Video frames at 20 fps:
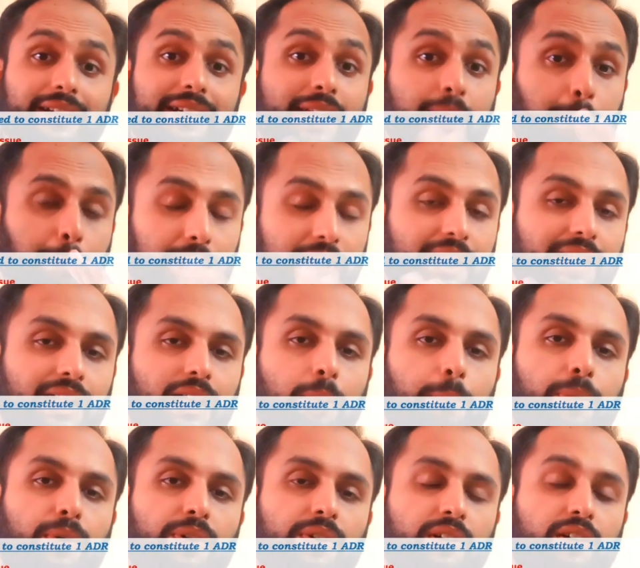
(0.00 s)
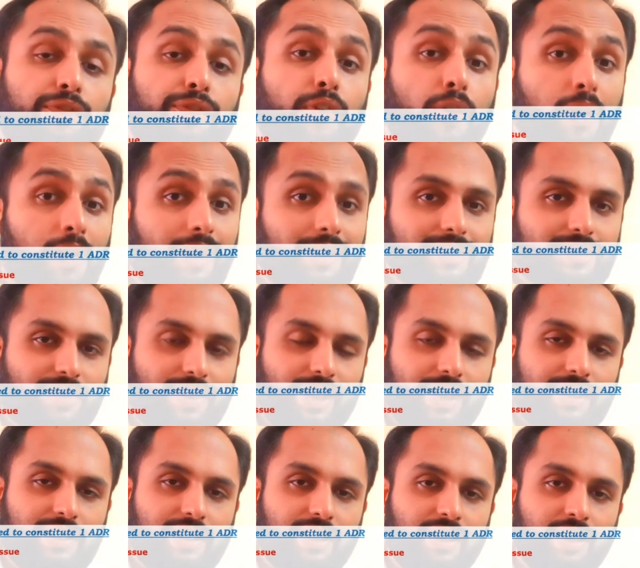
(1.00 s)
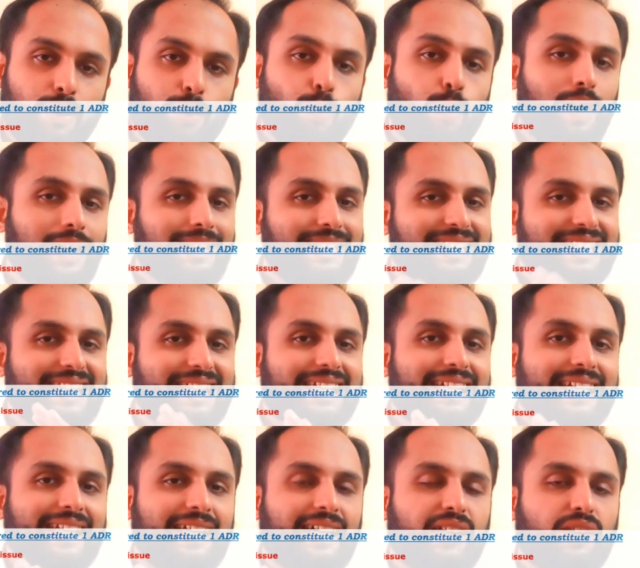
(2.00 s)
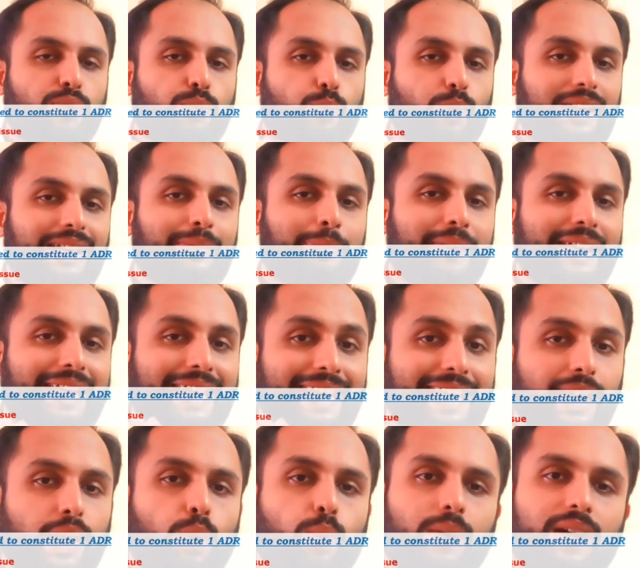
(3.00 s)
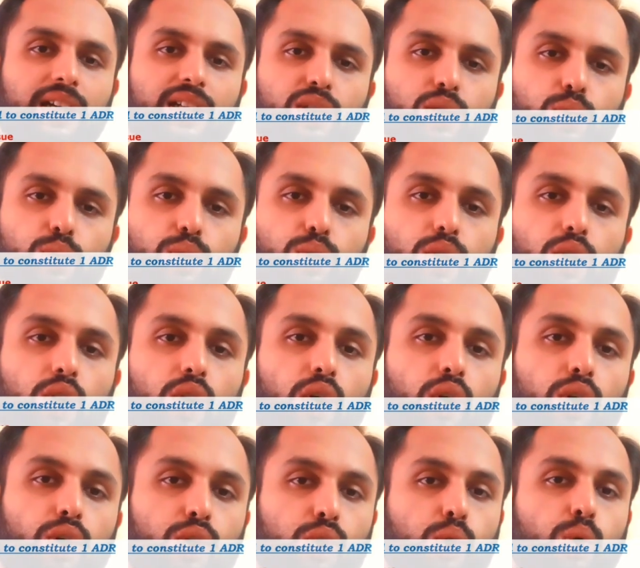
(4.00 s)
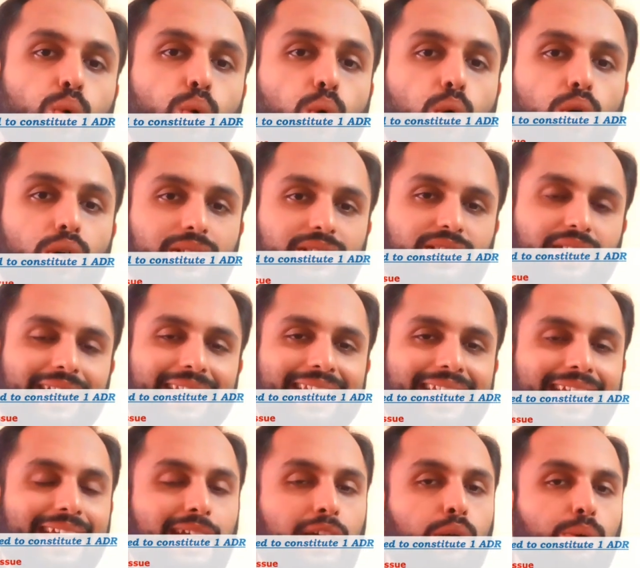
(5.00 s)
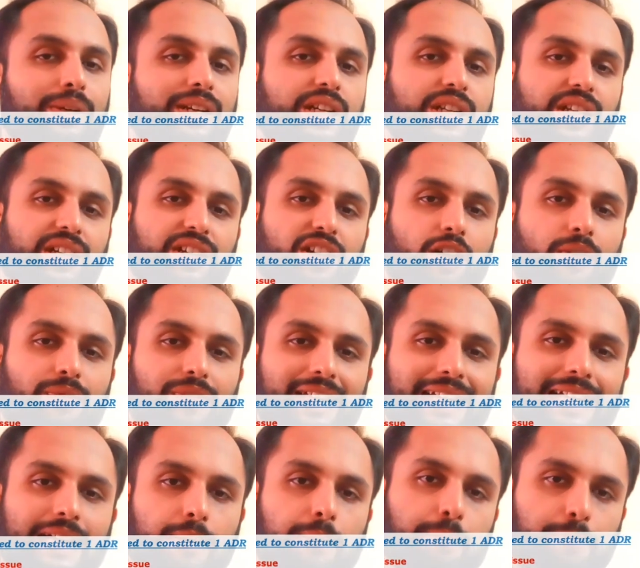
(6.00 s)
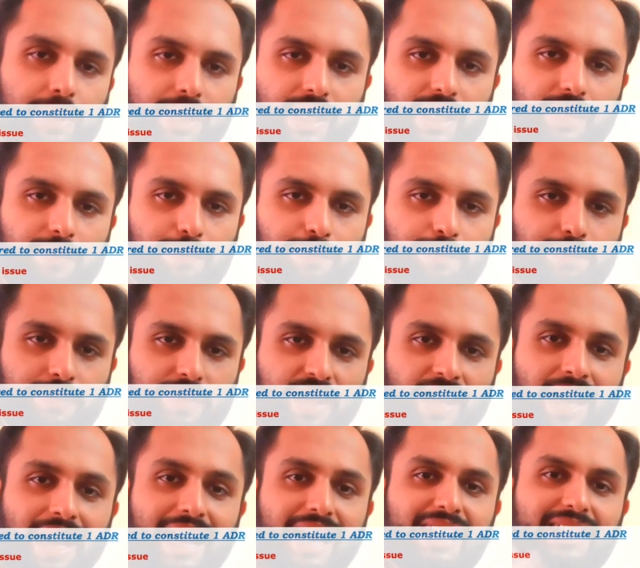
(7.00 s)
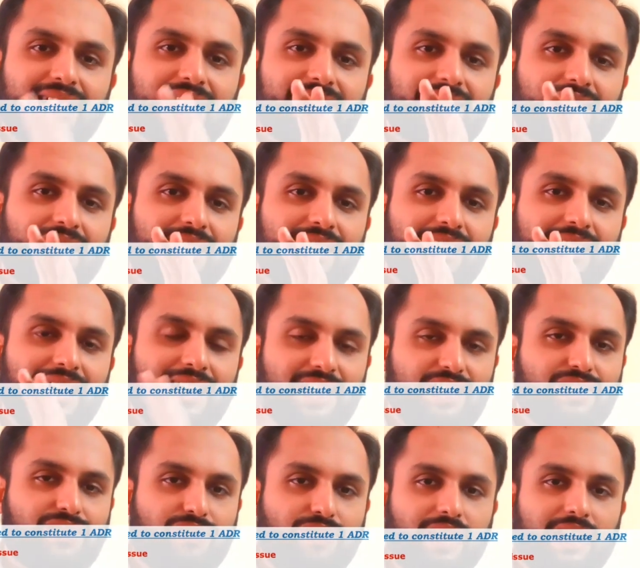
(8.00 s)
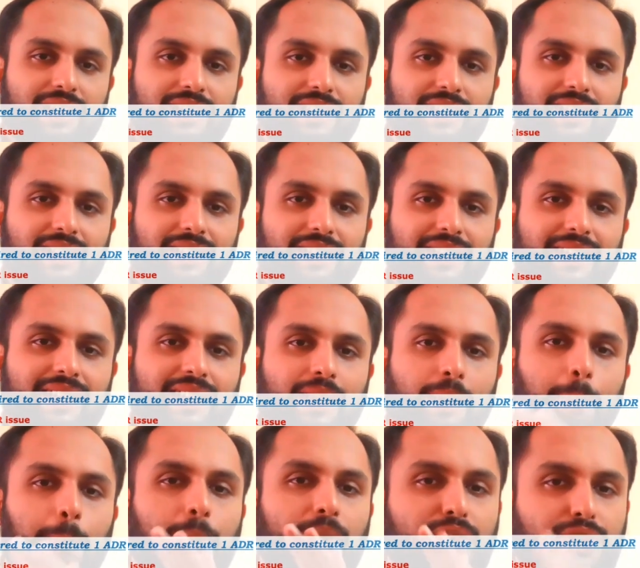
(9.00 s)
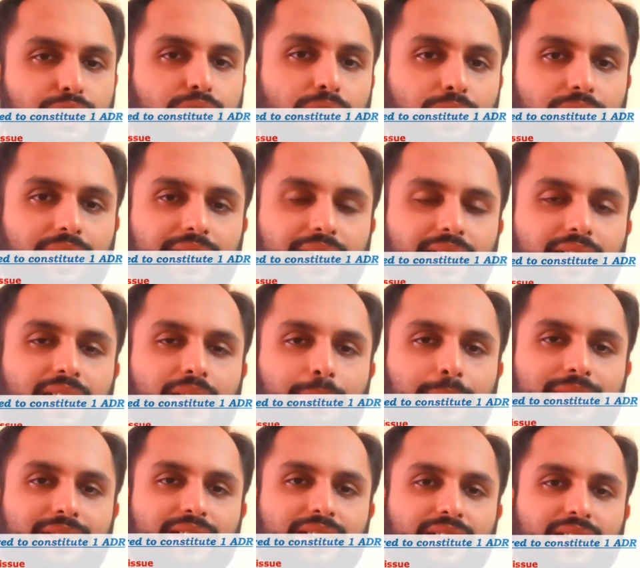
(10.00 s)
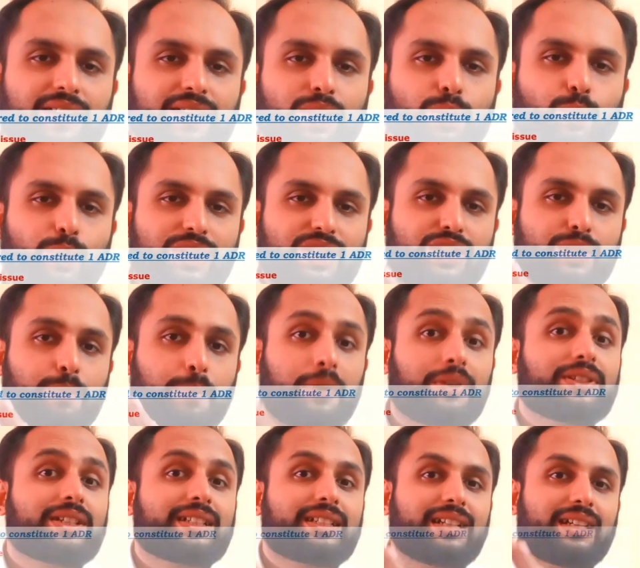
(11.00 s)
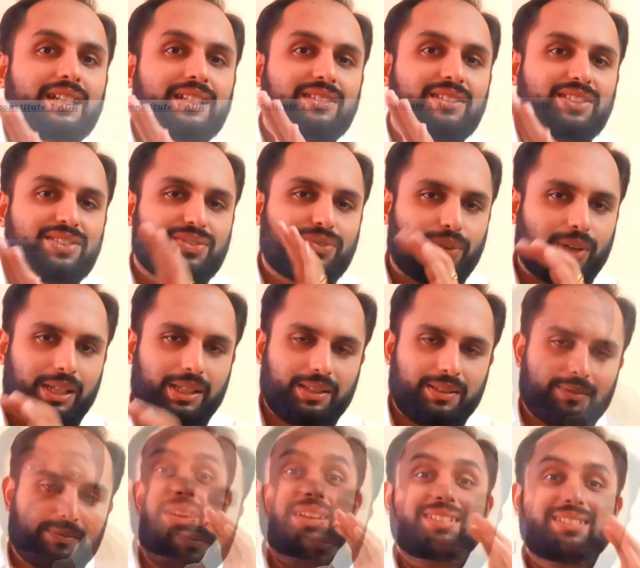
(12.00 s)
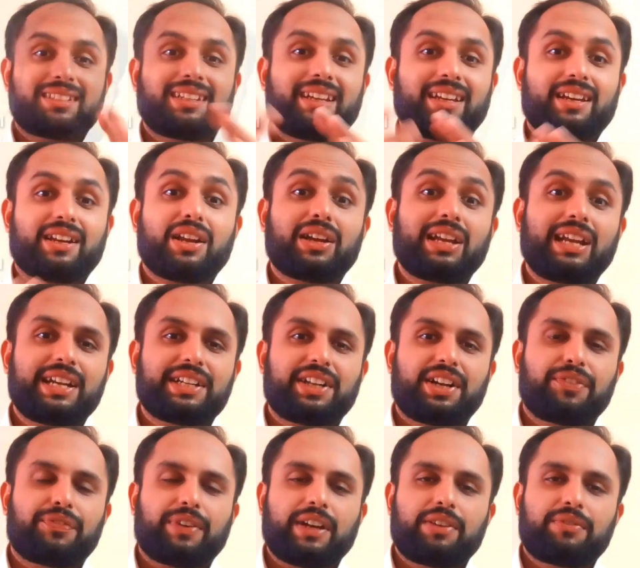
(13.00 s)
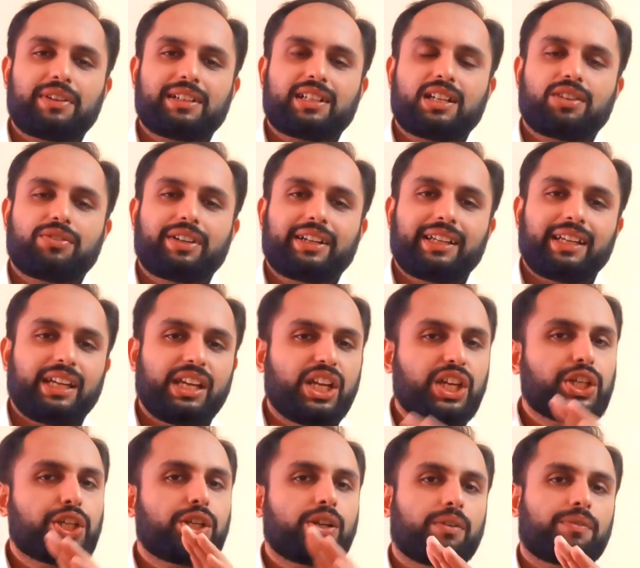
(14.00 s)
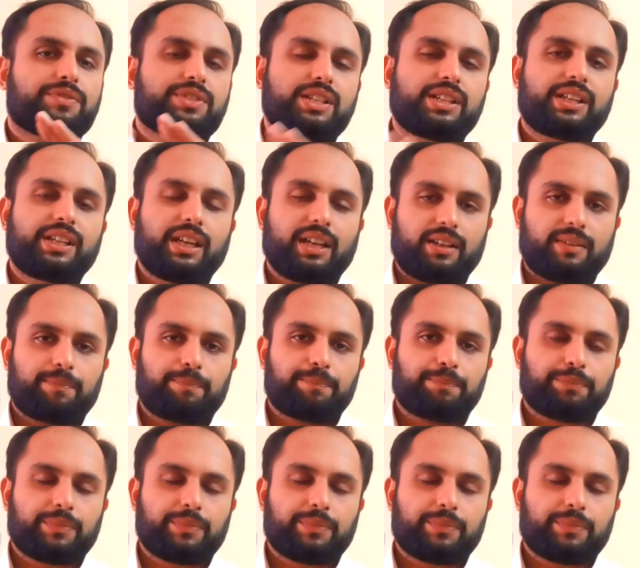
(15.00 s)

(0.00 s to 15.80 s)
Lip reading: Depending upon a forex rate, one GDR will be equal to 2 or 3 equity share of the company. It is illustrated in a pictorial representation which is projected in the screen. Now let's see regulatory framework governing issue of GDR.